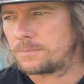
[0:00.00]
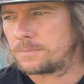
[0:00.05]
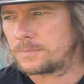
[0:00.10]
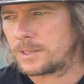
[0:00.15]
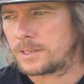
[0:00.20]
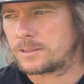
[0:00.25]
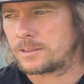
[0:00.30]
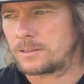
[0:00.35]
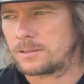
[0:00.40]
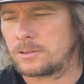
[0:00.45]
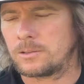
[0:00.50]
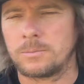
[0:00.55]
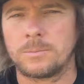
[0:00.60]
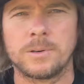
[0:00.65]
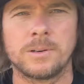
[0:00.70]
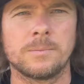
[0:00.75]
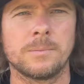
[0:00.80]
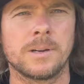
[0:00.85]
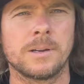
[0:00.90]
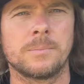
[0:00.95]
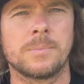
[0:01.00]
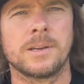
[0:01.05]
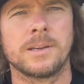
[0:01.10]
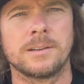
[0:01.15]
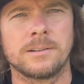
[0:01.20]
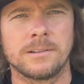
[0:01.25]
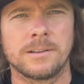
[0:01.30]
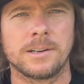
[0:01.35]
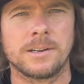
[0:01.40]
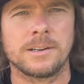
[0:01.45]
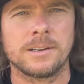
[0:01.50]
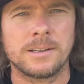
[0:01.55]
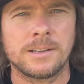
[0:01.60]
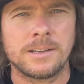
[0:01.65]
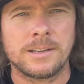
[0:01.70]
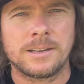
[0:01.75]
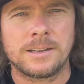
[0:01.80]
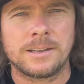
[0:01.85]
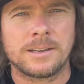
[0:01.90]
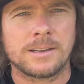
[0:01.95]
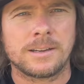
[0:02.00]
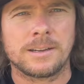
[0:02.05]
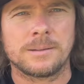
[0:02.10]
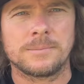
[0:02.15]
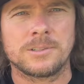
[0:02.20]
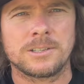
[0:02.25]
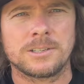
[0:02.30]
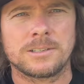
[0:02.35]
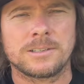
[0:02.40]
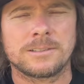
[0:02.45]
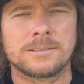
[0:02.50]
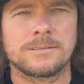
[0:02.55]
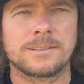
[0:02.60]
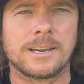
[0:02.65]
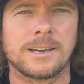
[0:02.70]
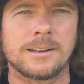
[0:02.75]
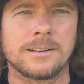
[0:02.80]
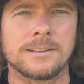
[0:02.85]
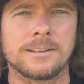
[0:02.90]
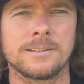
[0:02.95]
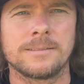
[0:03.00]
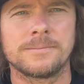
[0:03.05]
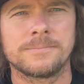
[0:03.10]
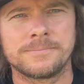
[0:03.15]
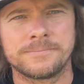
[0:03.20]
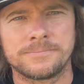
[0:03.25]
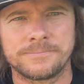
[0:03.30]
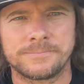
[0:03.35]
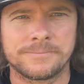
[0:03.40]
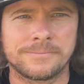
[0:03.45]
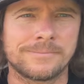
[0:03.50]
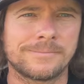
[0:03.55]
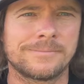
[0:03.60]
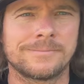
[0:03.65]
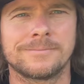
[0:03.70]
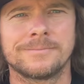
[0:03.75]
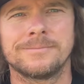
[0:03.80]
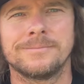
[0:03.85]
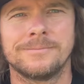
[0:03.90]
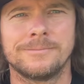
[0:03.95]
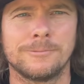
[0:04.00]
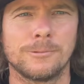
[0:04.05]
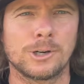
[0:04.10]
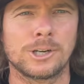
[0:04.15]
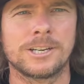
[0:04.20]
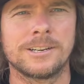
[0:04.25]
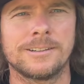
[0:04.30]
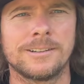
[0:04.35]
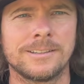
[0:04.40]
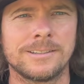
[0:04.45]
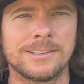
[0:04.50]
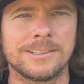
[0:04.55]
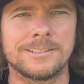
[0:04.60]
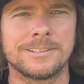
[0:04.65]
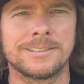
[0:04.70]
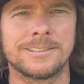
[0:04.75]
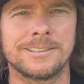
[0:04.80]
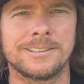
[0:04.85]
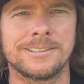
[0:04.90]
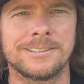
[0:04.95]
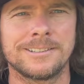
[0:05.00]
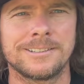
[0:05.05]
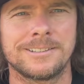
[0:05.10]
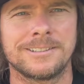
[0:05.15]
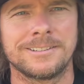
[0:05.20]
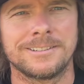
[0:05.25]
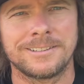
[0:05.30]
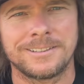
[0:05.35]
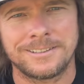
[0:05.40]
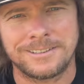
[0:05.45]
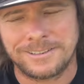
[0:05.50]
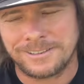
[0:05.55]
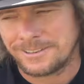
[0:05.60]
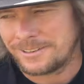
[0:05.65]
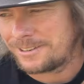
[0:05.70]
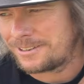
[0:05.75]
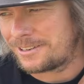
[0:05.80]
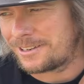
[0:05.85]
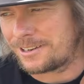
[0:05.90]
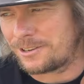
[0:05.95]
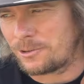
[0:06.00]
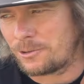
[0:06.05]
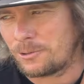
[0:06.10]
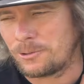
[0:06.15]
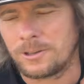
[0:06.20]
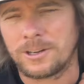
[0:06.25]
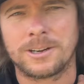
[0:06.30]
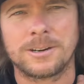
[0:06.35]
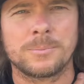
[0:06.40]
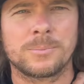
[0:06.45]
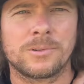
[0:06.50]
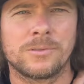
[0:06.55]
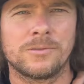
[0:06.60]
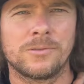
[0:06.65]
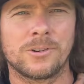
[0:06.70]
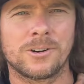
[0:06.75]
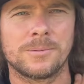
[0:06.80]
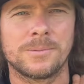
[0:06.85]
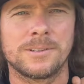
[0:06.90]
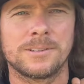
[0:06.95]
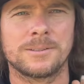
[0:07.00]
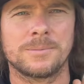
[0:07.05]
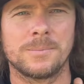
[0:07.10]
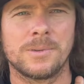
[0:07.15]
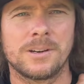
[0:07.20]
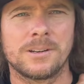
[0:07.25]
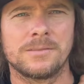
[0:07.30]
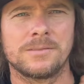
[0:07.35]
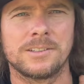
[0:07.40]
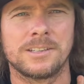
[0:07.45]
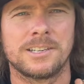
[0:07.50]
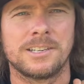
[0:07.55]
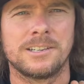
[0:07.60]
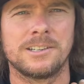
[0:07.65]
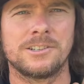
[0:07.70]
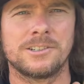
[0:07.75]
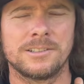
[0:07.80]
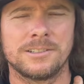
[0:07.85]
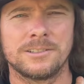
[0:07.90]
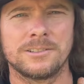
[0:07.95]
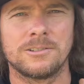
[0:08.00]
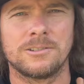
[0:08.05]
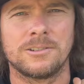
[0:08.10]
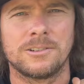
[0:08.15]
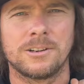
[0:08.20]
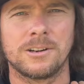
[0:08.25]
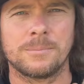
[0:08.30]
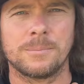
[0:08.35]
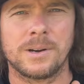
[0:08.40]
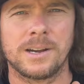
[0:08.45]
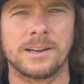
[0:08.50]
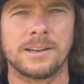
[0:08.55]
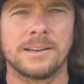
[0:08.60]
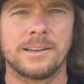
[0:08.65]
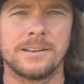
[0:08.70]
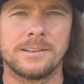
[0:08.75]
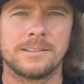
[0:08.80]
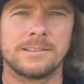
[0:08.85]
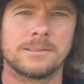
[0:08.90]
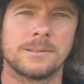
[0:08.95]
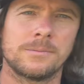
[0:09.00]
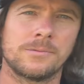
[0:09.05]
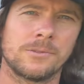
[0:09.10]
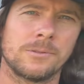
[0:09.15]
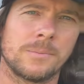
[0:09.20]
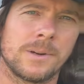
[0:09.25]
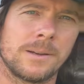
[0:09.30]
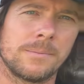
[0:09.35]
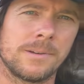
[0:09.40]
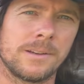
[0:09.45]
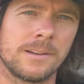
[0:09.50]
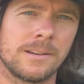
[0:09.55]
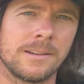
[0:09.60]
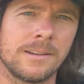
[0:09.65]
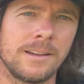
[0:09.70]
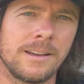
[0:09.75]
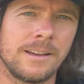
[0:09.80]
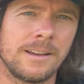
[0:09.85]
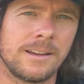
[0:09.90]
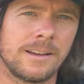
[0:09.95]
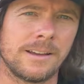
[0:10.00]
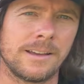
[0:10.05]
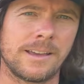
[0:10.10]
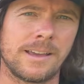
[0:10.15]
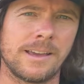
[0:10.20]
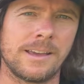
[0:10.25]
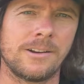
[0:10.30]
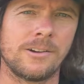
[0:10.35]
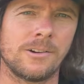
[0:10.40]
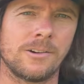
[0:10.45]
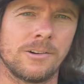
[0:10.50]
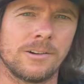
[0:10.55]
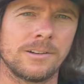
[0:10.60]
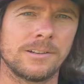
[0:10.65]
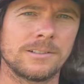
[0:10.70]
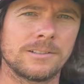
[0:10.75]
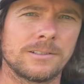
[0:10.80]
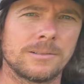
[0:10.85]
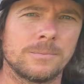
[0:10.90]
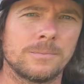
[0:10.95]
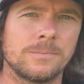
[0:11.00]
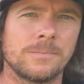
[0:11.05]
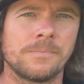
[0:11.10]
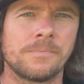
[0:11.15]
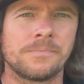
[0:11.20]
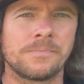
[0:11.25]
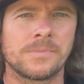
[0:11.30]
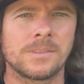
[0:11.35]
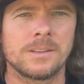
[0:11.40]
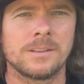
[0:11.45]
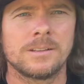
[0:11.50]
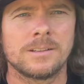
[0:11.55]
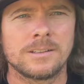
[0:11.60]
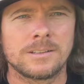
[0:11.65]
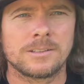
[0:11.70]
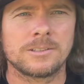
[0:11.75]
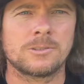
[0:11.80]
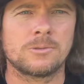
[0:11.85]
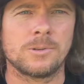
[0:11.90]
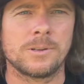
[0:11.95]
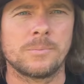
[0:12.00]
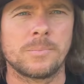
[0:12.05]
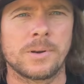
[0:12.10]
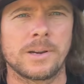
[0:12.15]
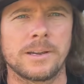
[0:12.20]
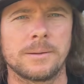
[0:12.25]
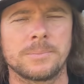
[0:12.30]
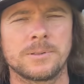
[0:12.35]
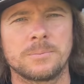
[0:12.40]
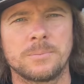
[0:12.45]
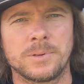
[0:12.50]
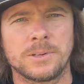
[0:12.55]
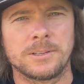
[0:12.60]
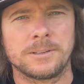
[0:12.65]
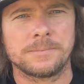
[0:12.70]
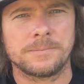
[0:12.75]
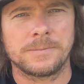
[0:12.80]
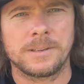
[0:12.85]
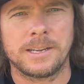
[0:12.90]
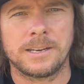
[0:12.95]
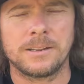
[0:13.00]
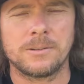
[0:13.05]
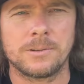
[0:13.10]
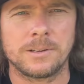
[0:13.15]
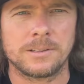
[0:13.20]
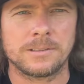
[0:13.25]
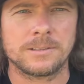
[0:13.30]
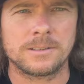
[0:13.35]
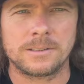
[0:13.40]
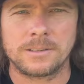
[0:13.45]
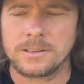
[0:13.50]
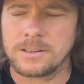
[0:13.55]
That's a little above my pay grade. I'm just kind of working on these things, and not a whole lot of performance modifications going on my end, except for maybe a header and some squid pipes. But anyways,